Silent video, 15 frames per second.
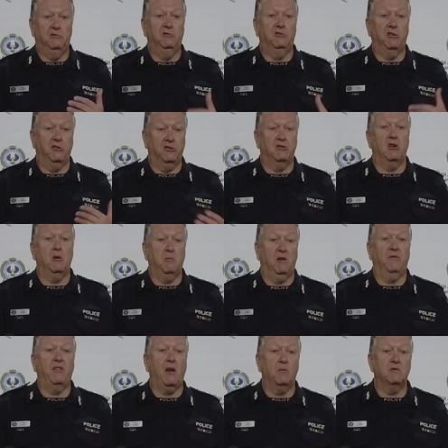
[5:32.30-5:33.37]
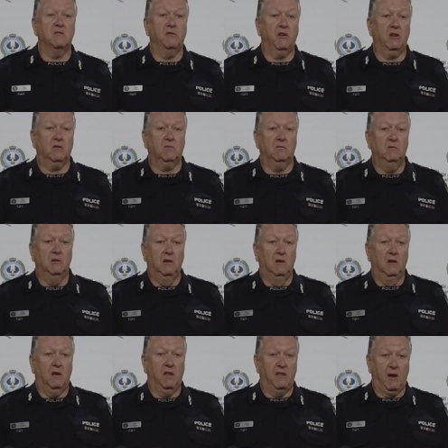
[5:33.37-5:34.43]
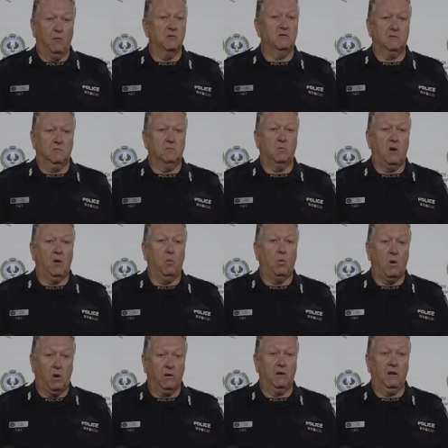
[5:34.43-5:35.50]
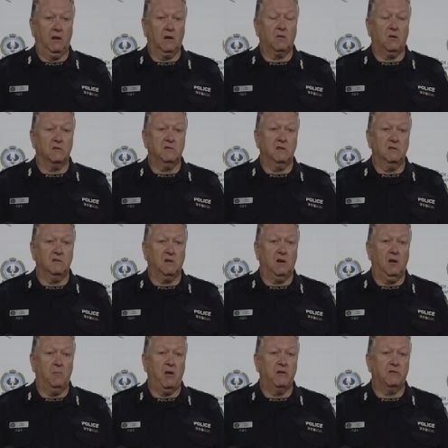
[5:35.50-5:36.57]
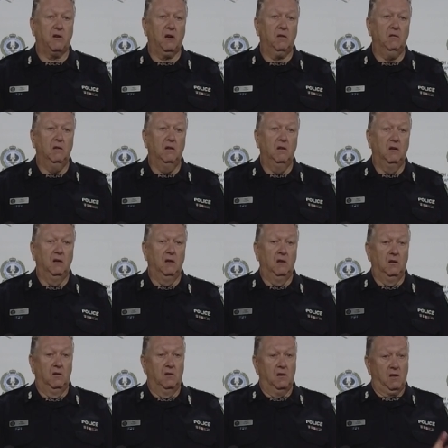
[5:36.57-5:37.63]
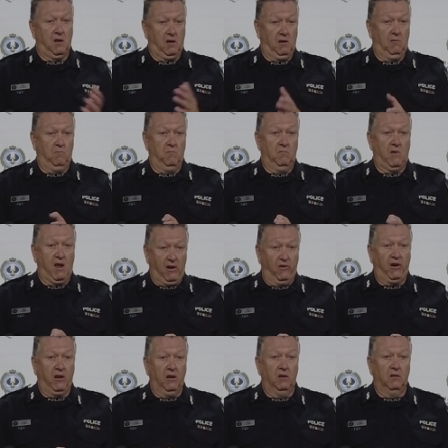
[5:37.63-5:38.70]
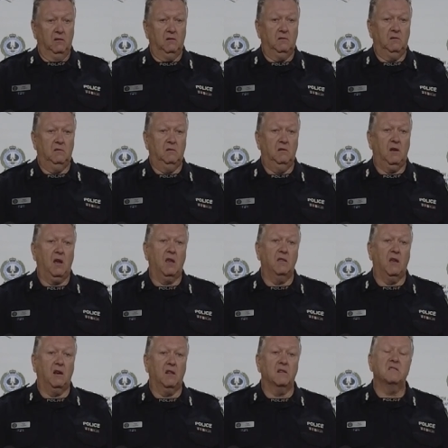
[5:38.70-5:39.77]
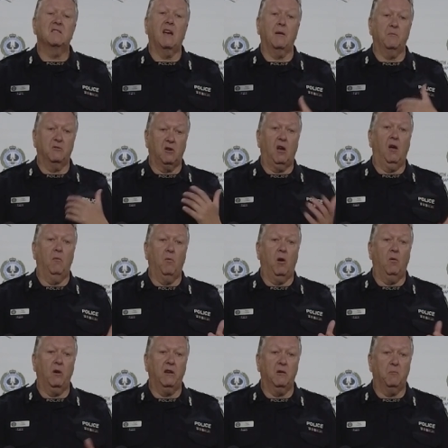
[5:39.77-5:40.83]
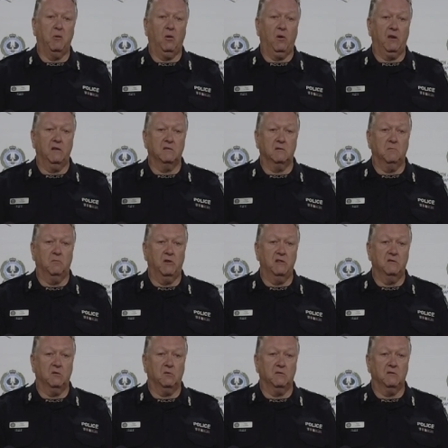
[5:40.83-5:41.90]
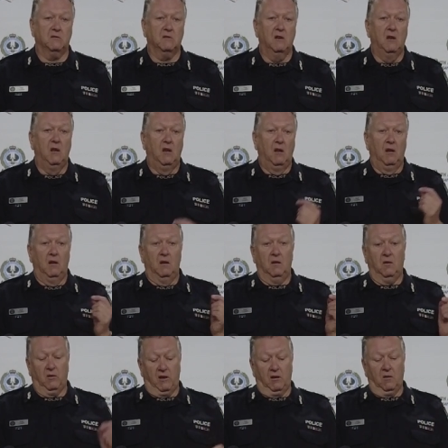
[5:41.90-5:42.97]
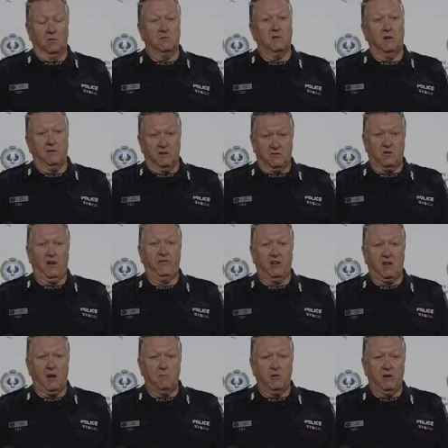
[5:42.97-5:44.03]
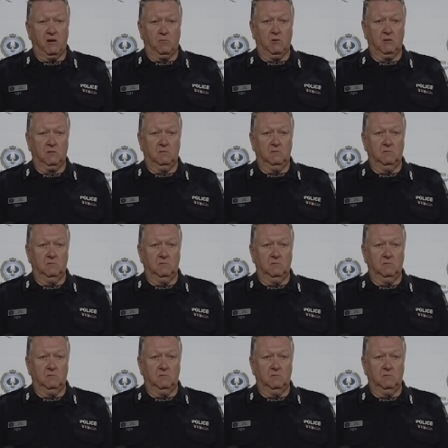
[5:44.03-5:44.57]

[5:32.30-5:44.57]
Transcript: to determine if that was the vehicle. And that was widely across the entire metro area. And then at the same time, what we deploy is some resources looking also at the traffic camera network.